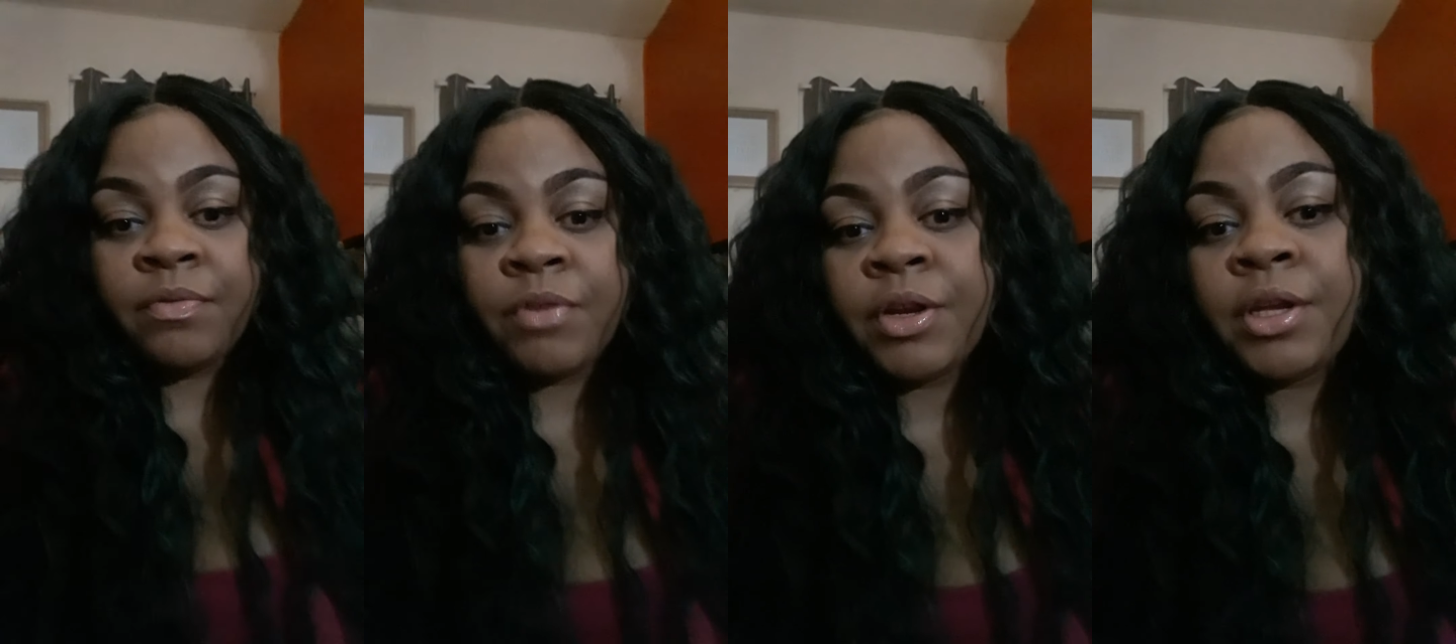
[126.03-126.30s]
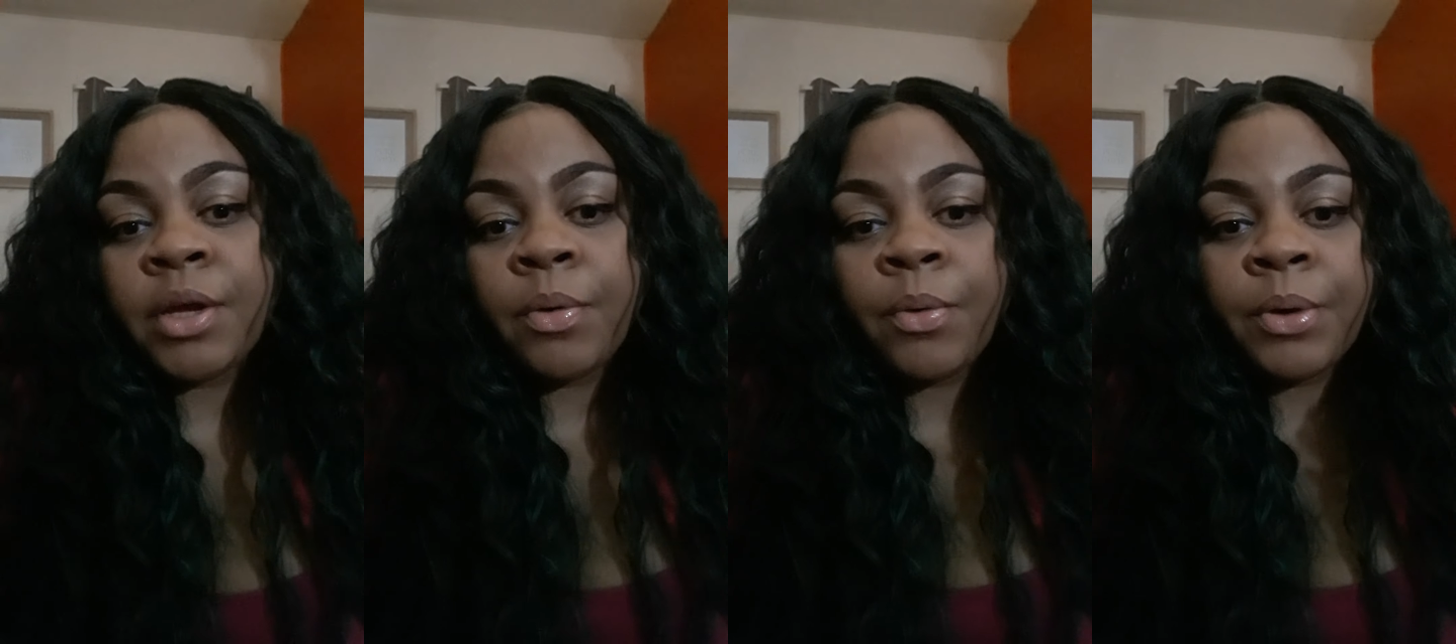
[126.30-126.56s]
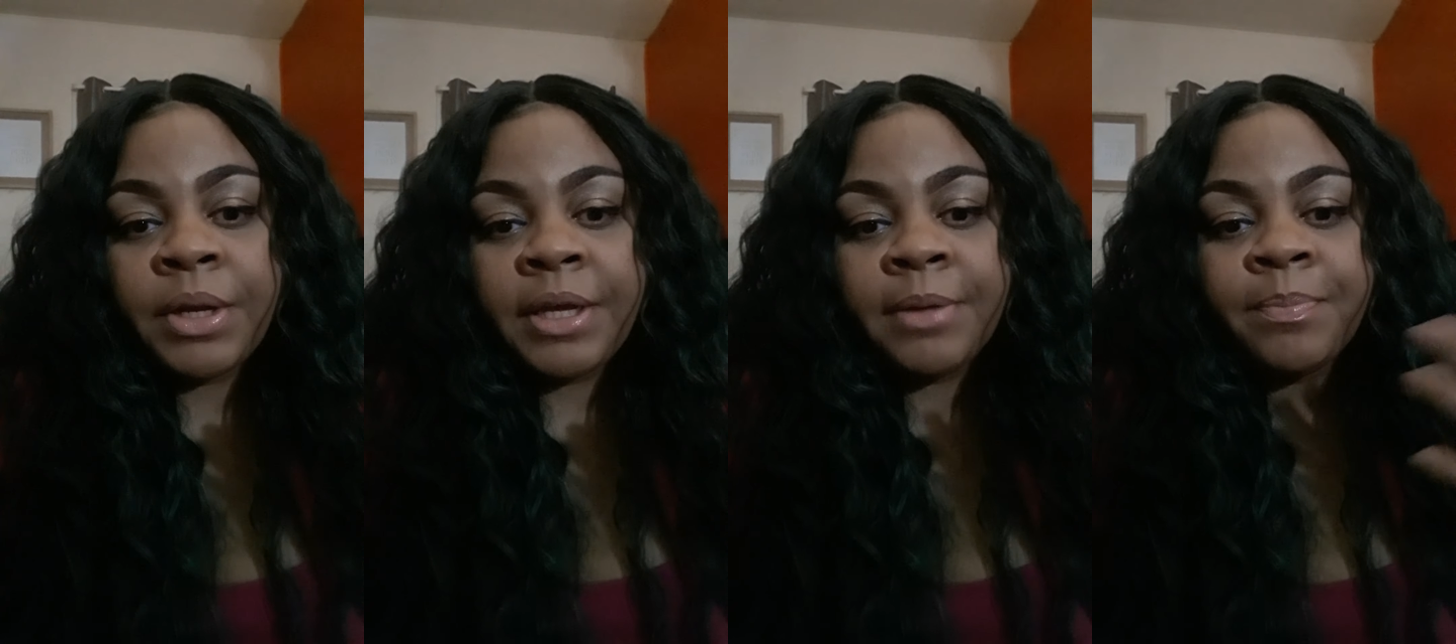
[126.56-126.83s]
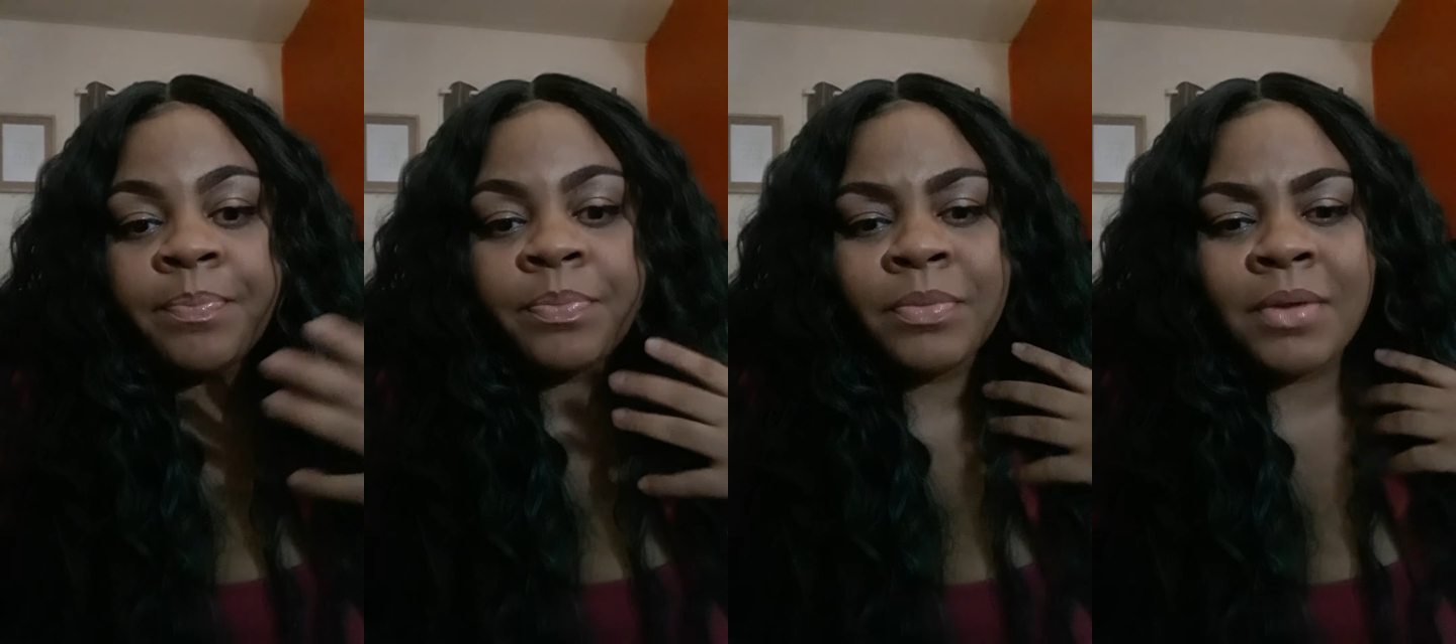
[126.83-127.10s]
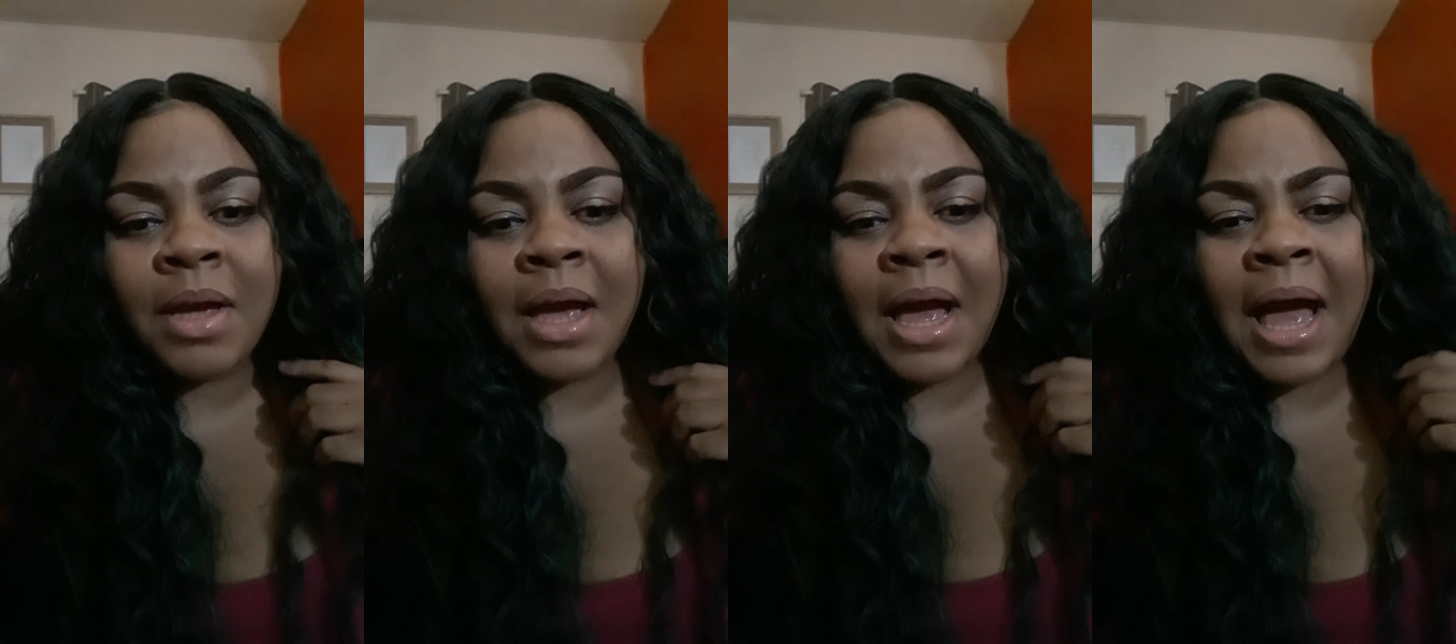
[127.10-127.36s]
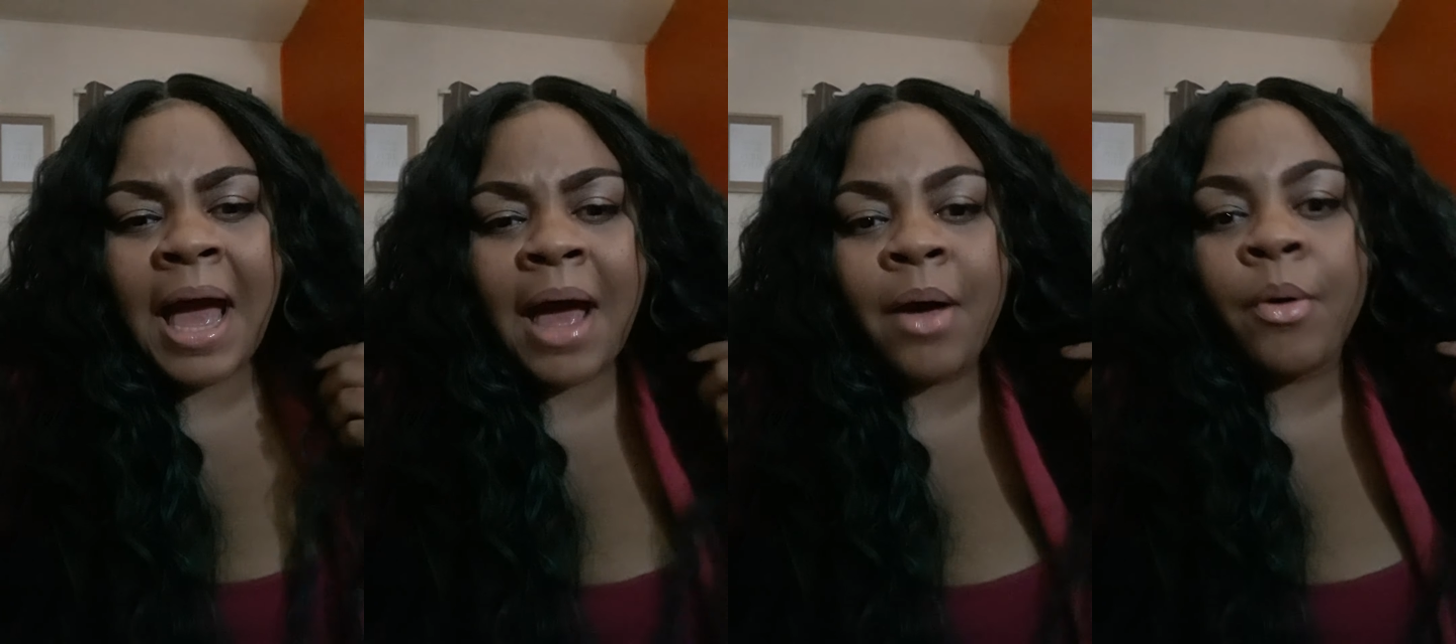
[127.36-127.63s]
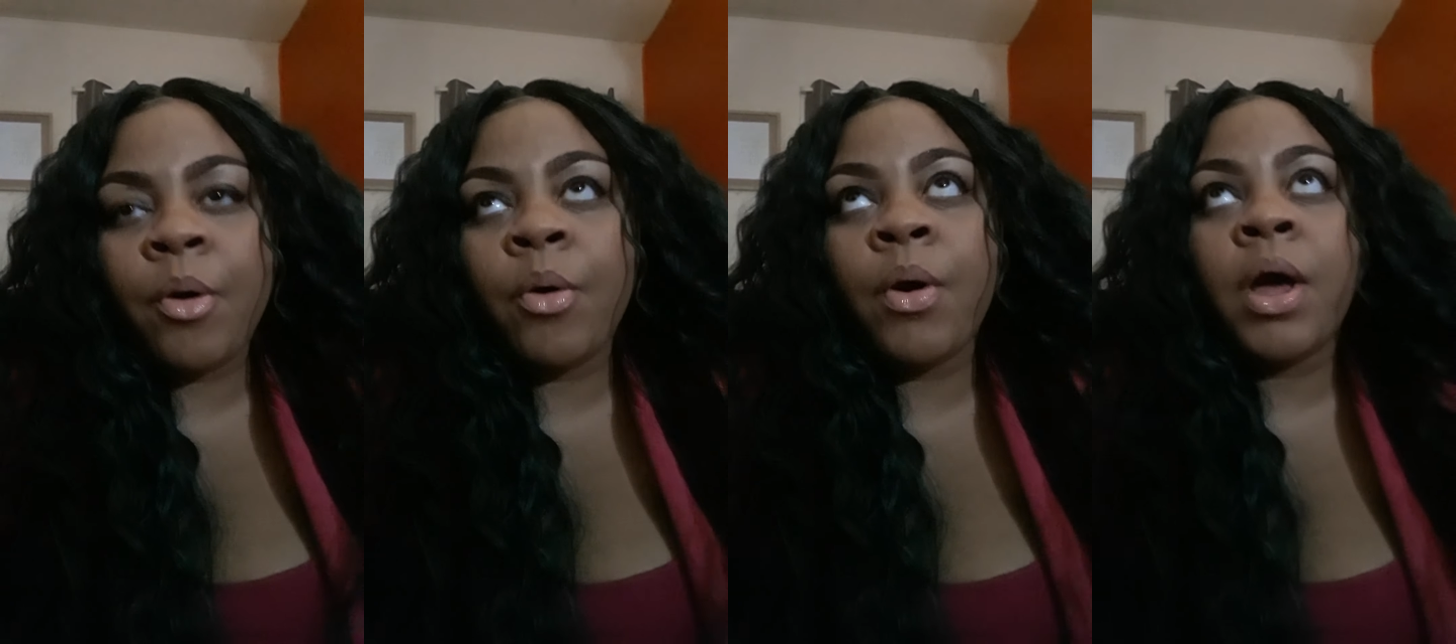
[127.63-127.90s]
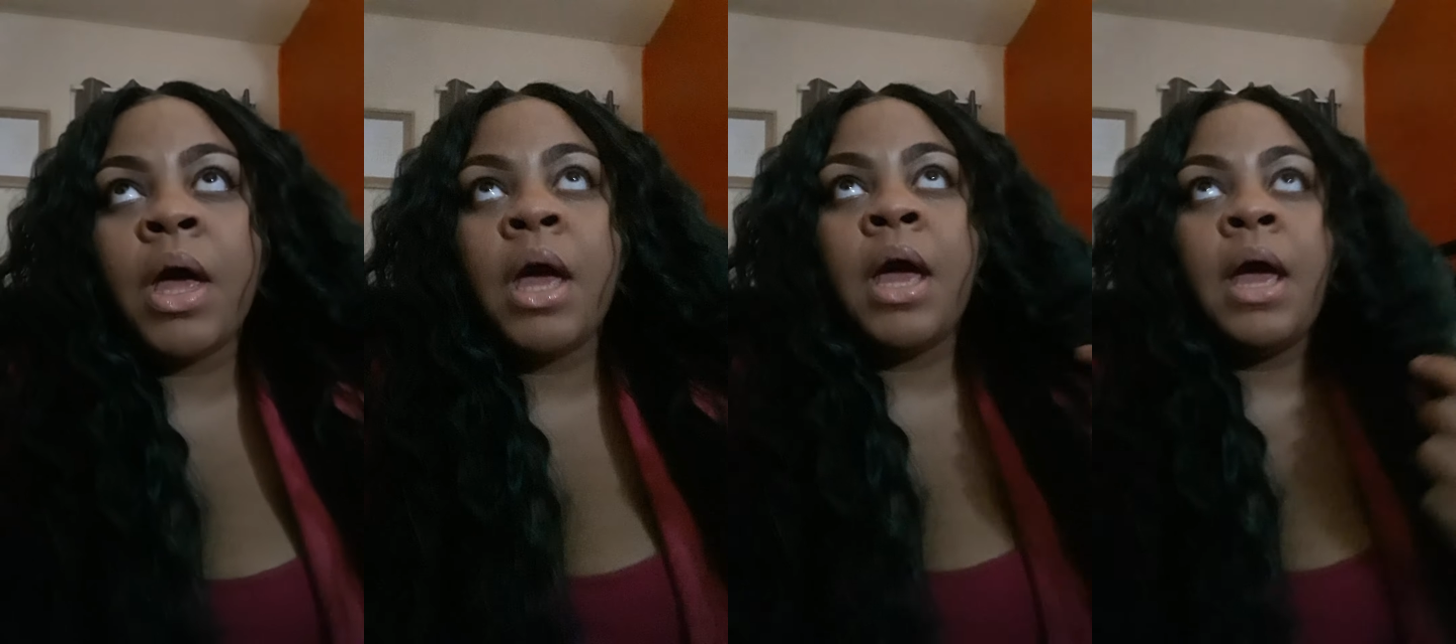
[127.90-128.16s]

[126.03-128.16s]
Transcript: a video on it, how,